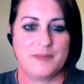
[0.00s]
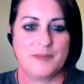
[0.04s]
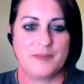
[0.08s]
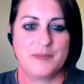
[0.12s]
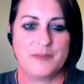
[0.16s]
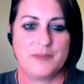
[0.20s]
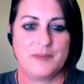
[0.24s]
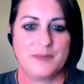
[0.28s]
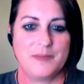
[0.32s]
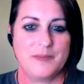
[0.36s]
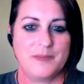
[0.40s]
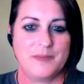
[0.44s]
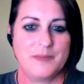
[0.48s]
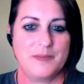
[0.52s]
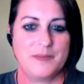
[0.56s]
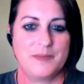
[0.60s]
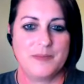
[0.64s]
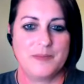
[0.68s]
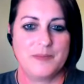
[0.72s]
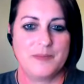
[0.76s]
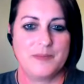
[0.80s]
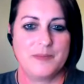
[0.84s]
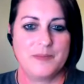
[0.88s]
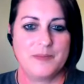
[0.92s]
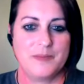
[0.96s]

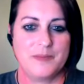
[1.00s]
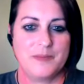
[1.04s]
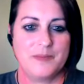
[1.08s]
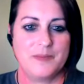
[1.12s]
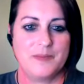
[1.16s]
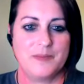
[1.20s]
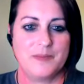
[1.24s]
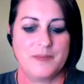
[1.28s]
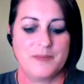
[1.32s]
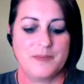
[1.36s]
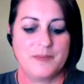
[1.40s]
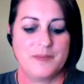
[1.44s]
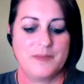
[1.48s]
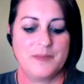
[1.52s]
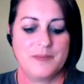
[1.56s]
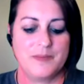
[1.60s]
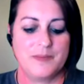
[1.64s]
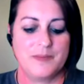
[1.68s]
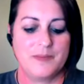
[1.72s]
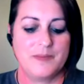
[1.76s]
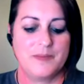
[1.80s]
[no speech]